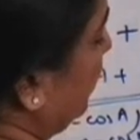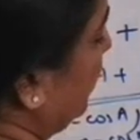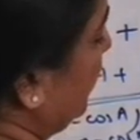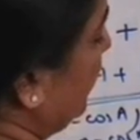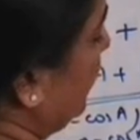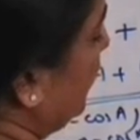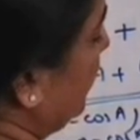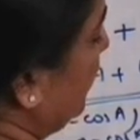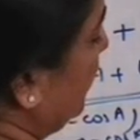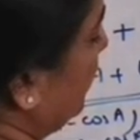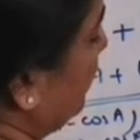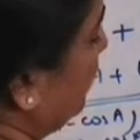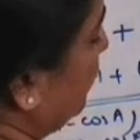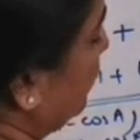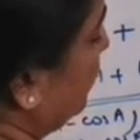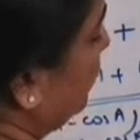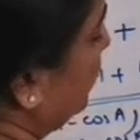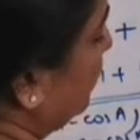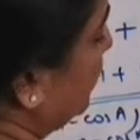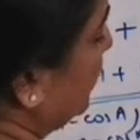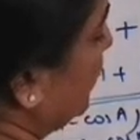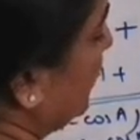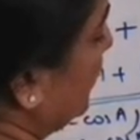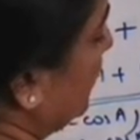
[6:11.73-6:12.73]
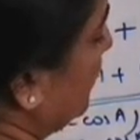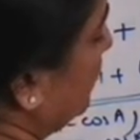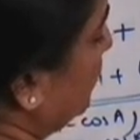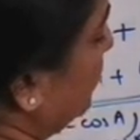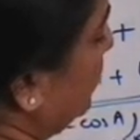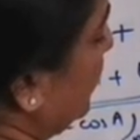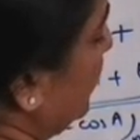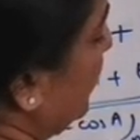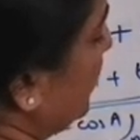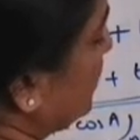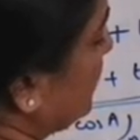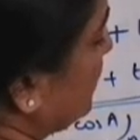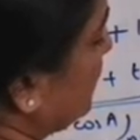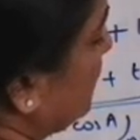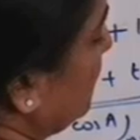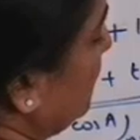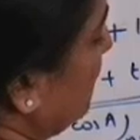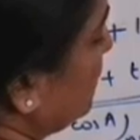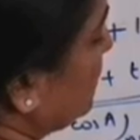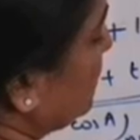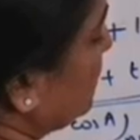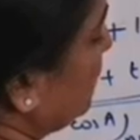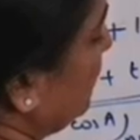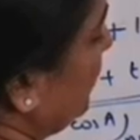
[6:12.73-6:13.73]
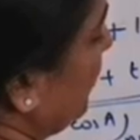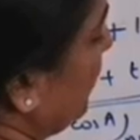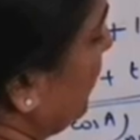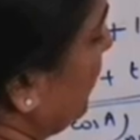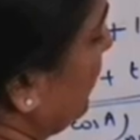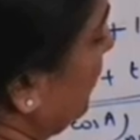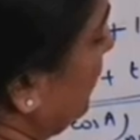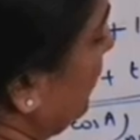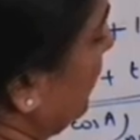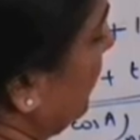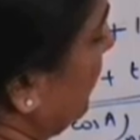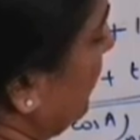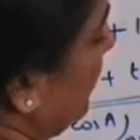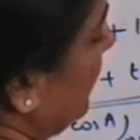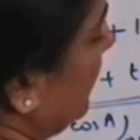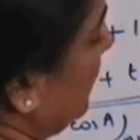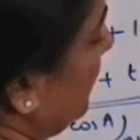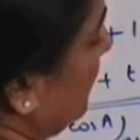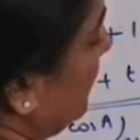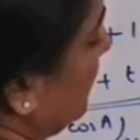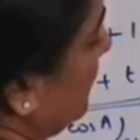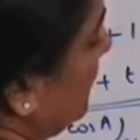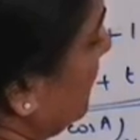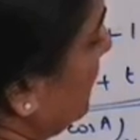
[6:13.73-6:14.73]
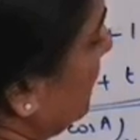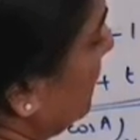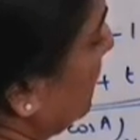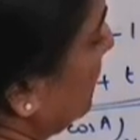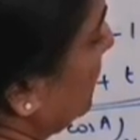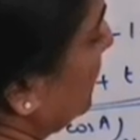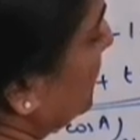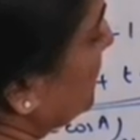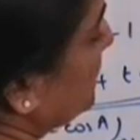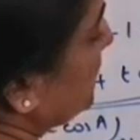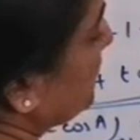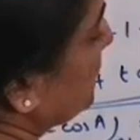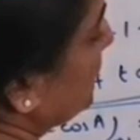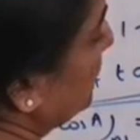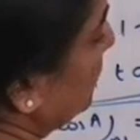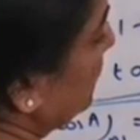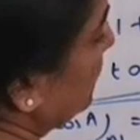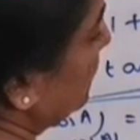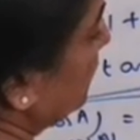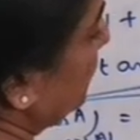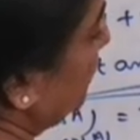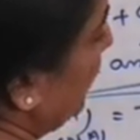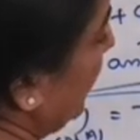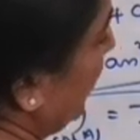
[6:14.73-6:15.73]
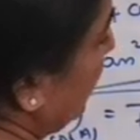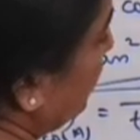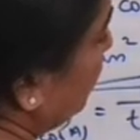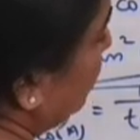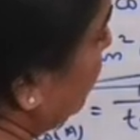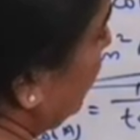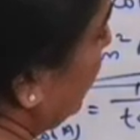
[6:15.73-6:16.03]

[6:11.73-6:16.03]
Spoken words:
A plus cos square A, which is equal to 1